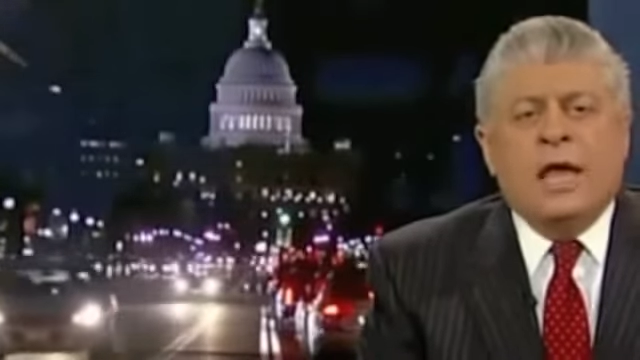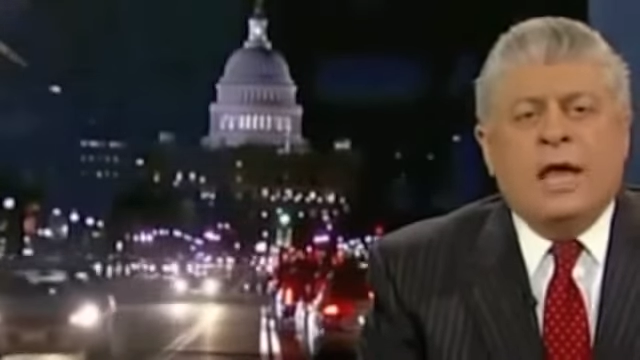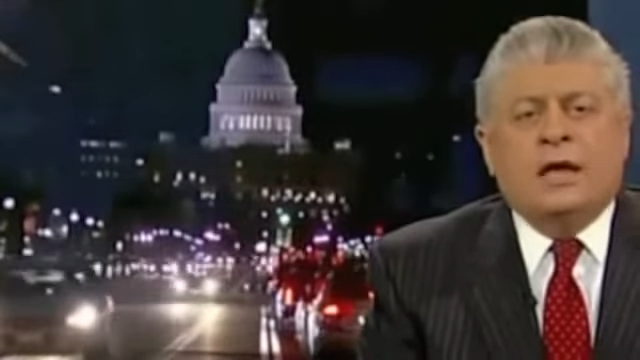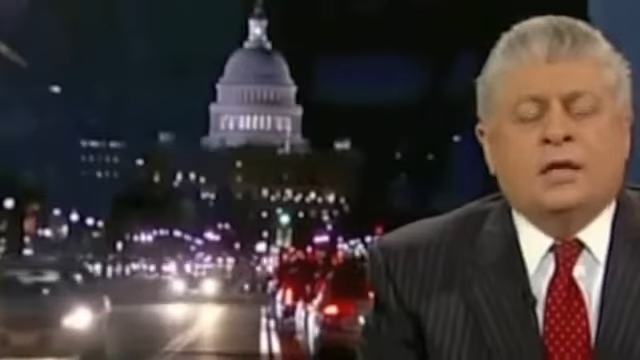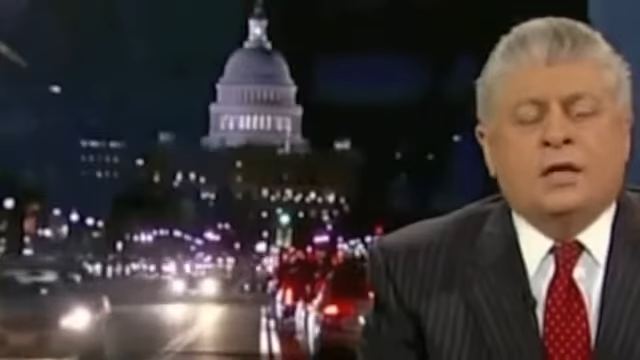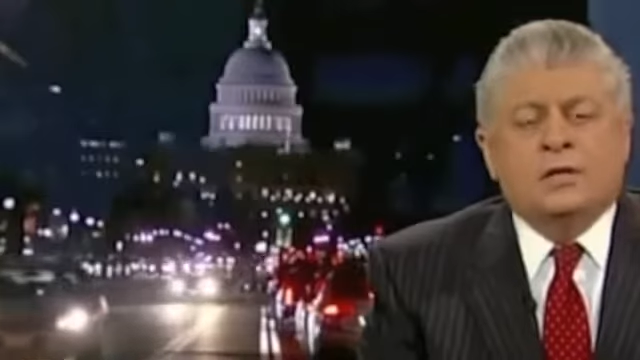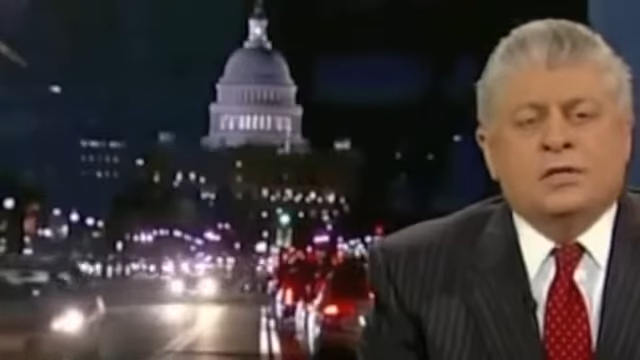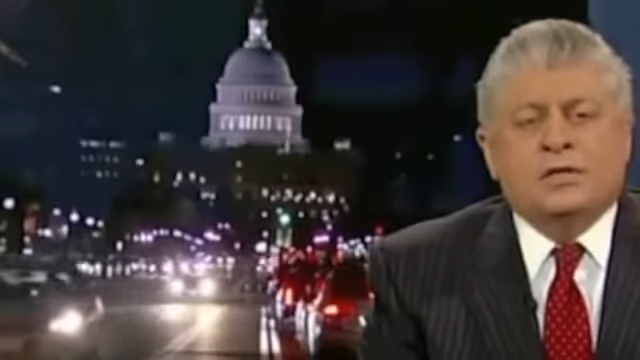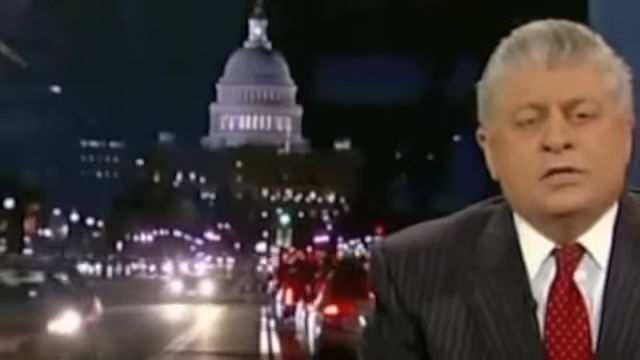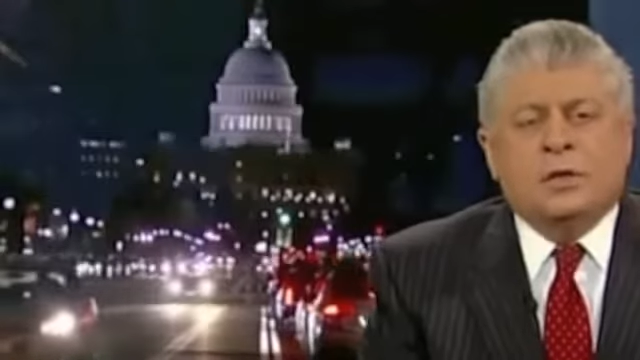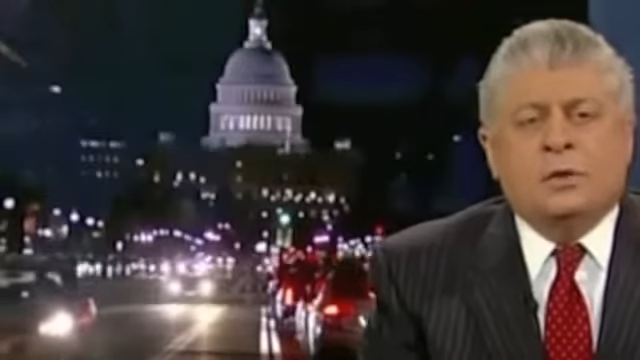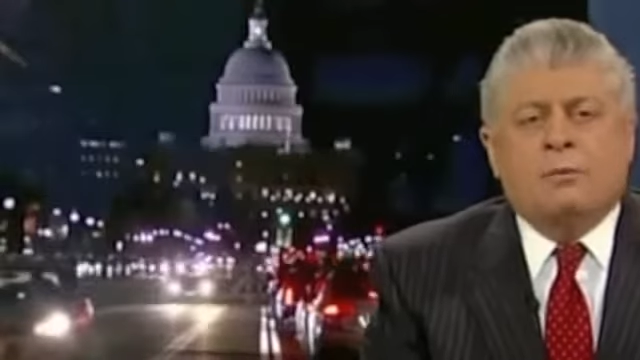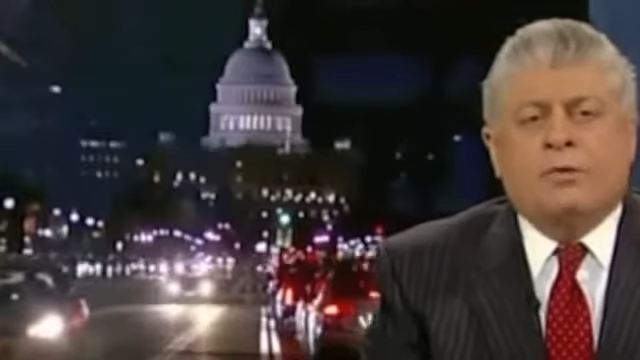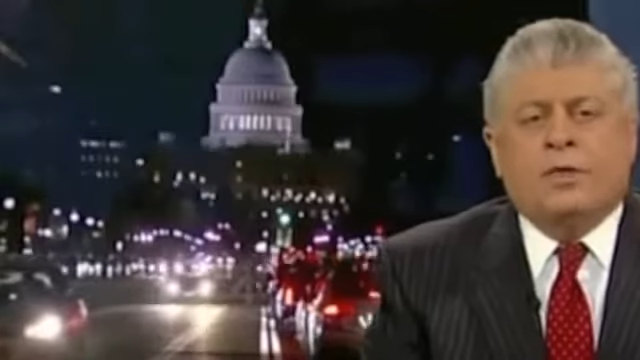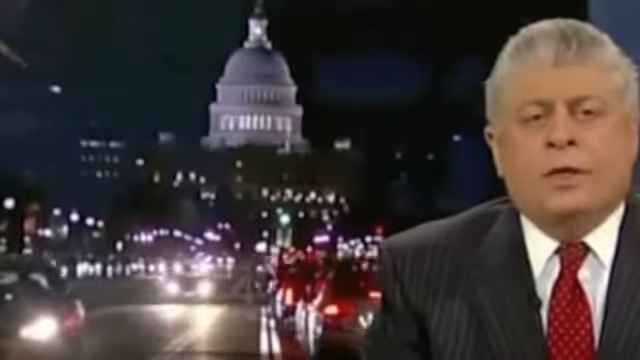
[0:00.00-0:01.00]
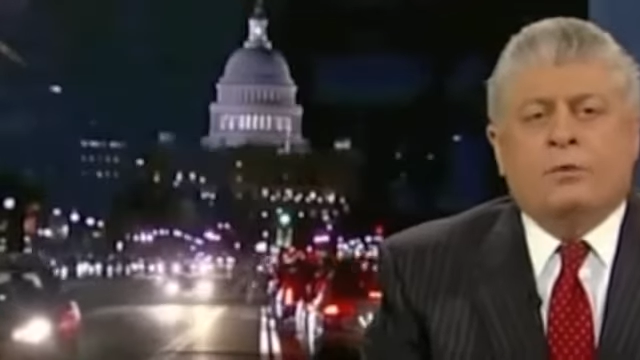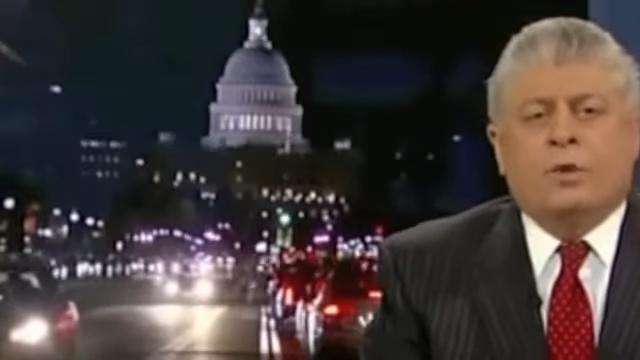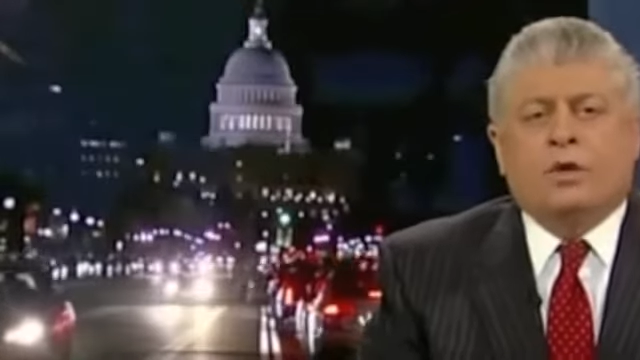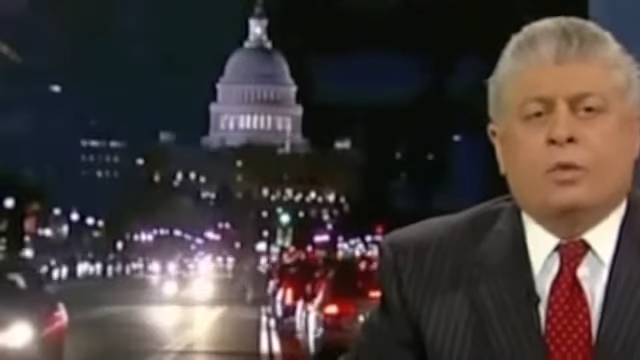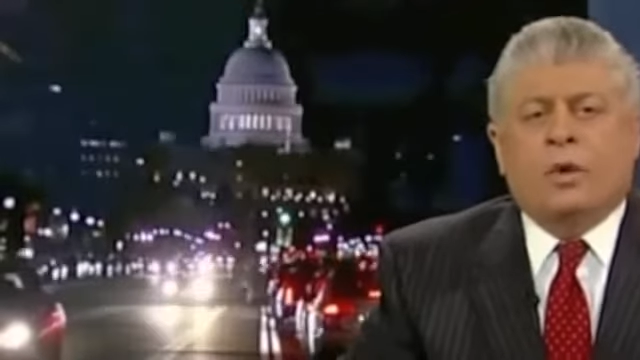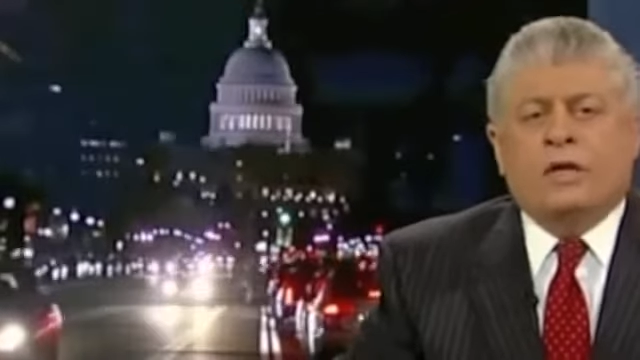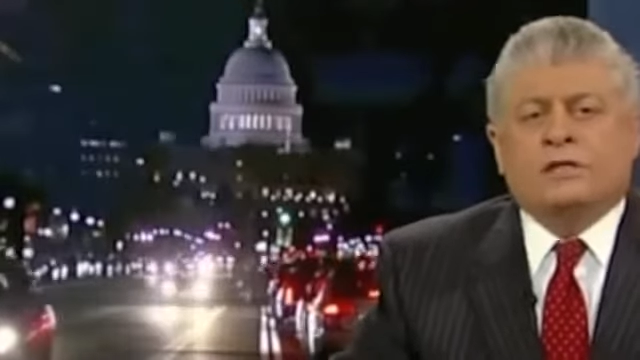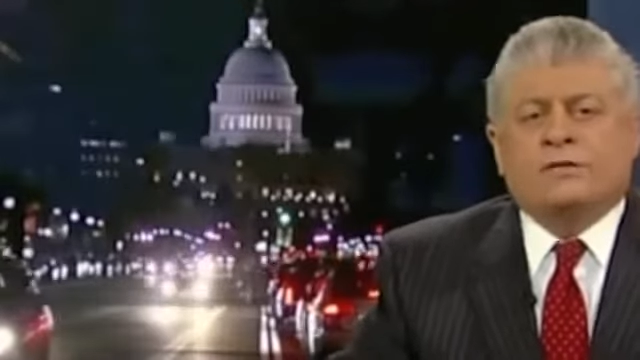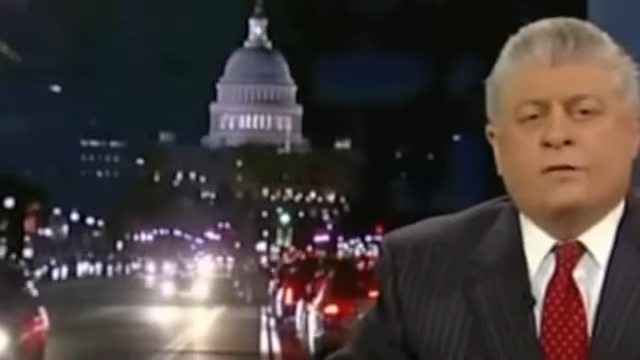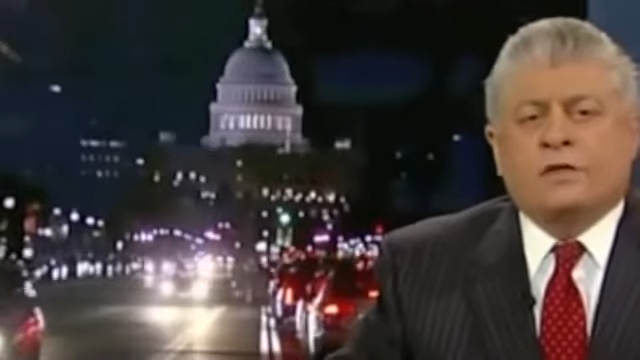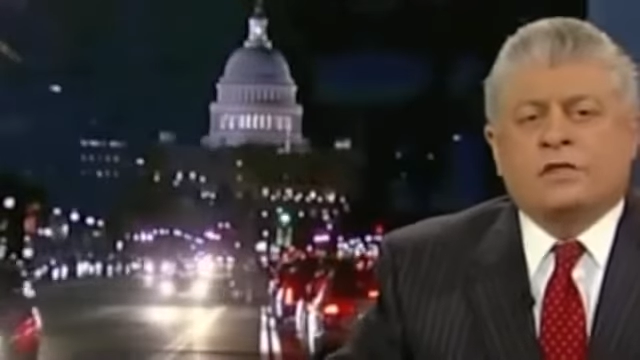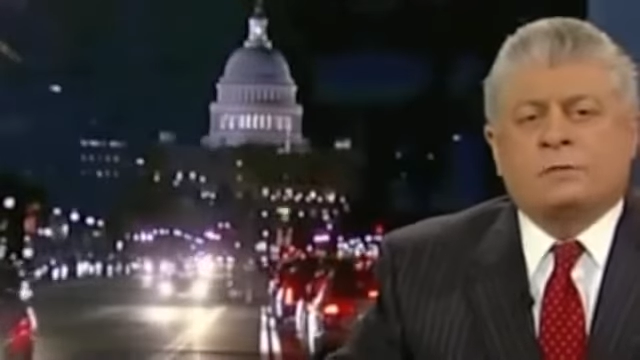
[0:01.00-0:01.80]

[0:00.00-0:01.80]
and consume them with wasteful